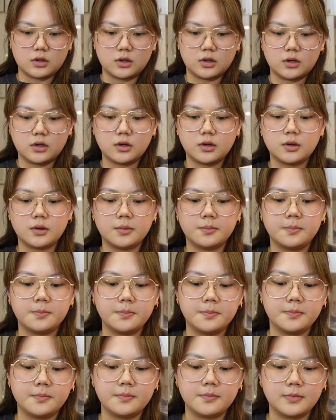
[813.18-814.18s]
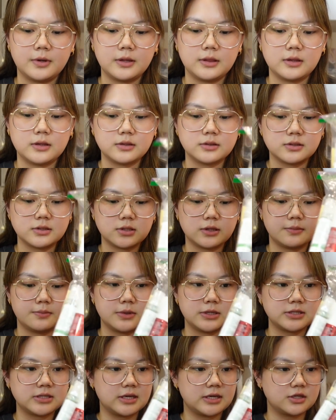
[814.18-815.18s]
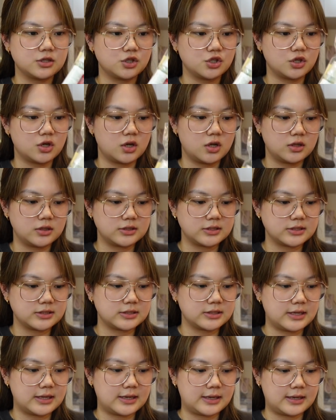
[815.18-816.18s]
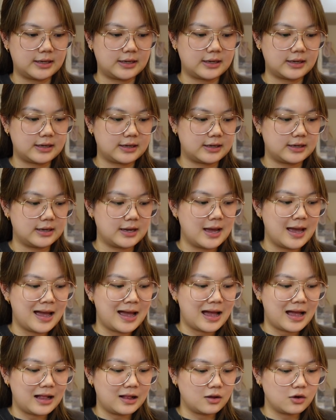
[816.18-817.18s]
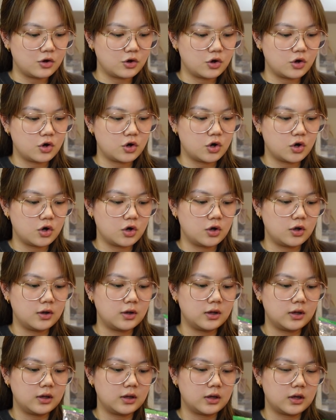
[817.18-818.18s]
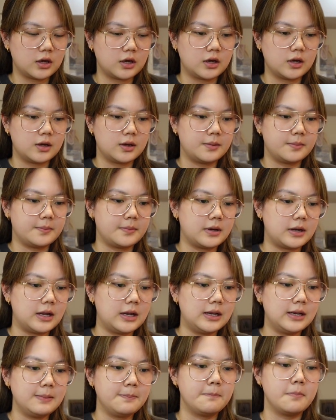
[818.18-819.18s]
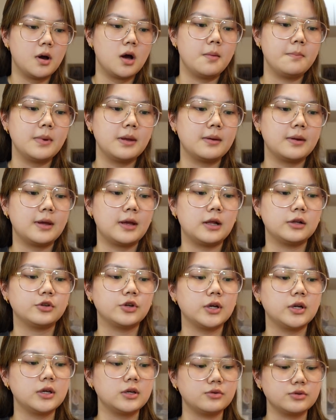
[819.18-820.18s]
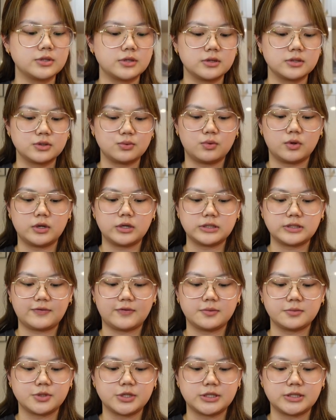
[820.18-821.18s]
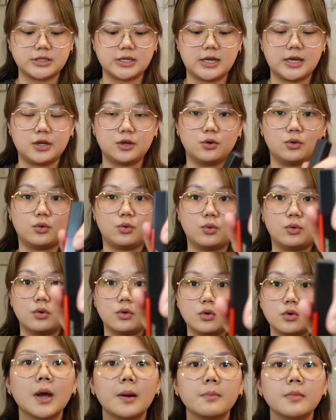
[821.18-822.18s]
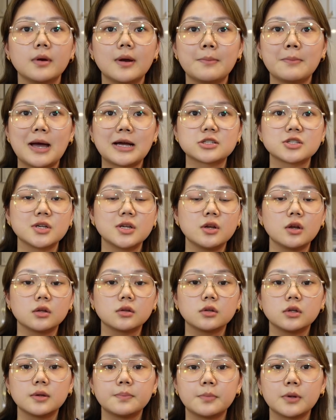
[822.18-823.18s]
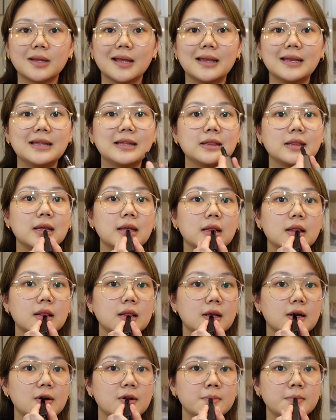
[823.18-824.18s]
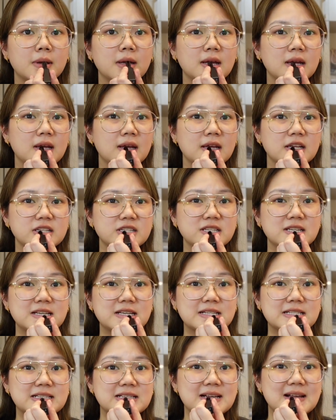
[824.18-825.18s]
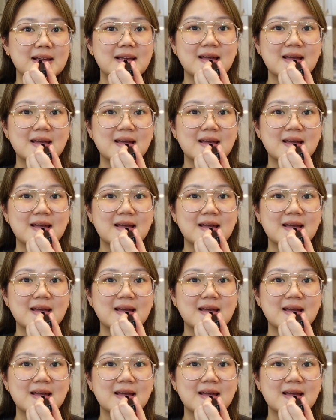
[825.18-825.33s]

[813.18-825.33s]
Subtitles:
And then some essentials like alcohol, a lip balm. I'll try to use this one. It's from Shiseido. I'm actually not gonna put any tint na on my cheeks.